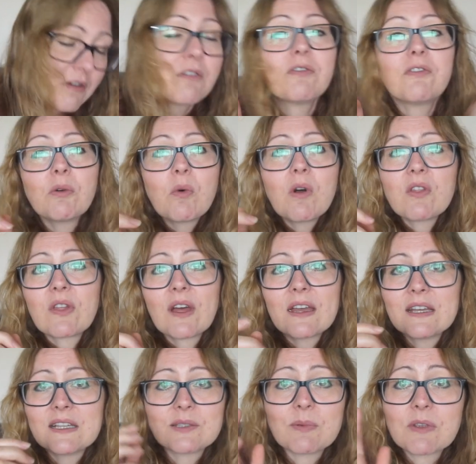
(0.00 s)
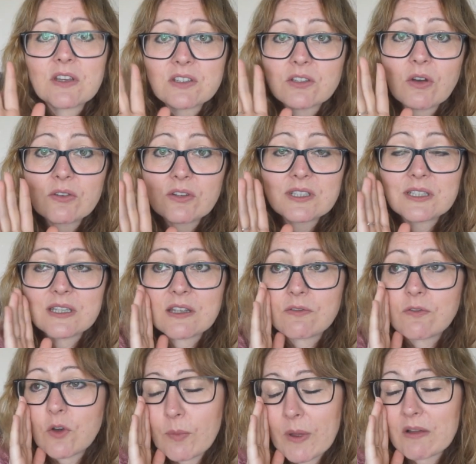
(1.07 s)
for what that is because honestly
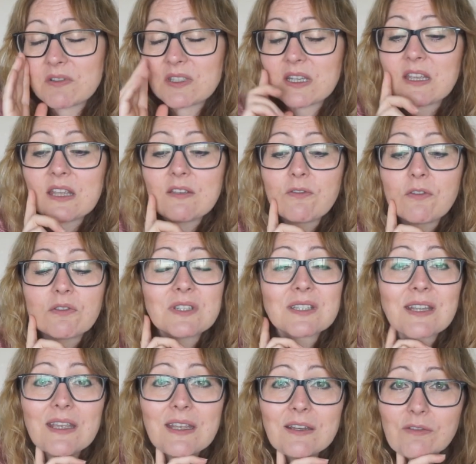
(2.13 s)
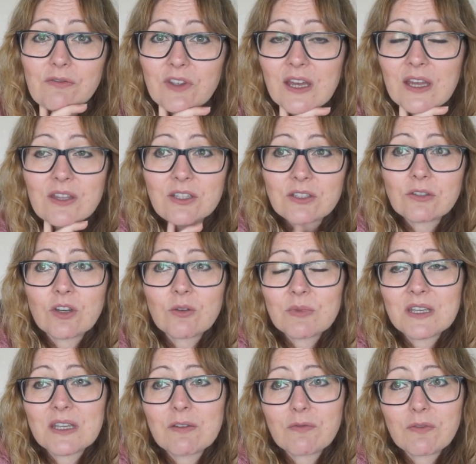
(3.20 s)
£4.80 for a skein of yarn that's
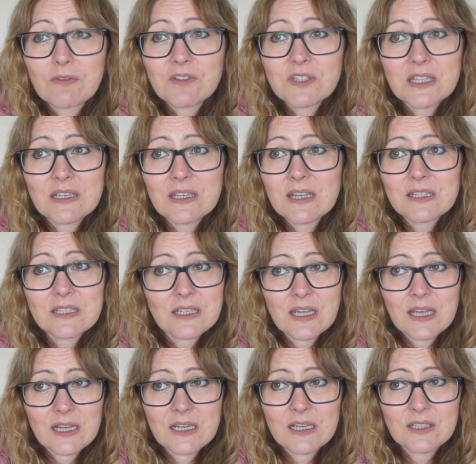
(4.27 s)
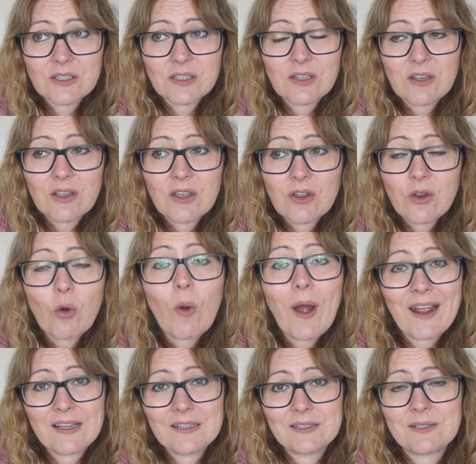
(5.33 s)
normally 15 99 is
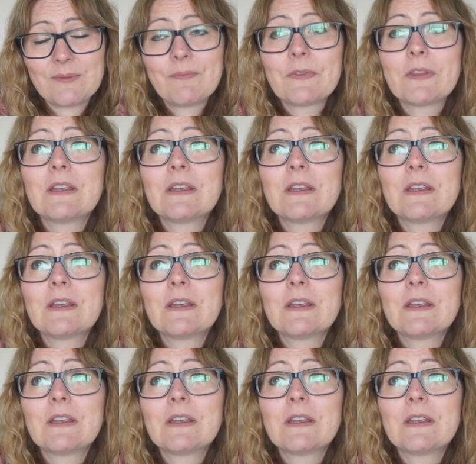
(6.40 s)
crackers.